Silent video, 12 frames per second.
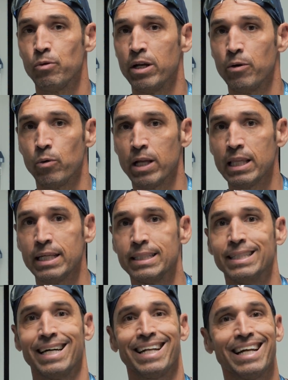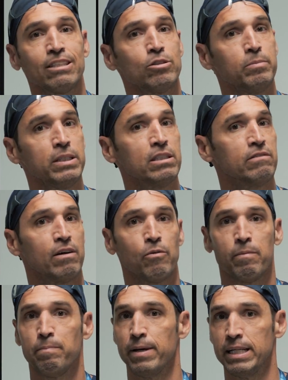really well the anatomy of
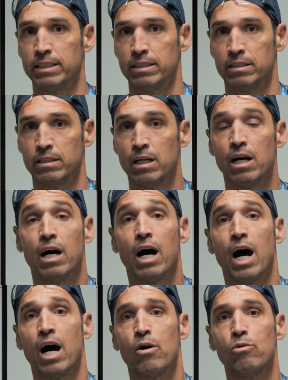our patient, how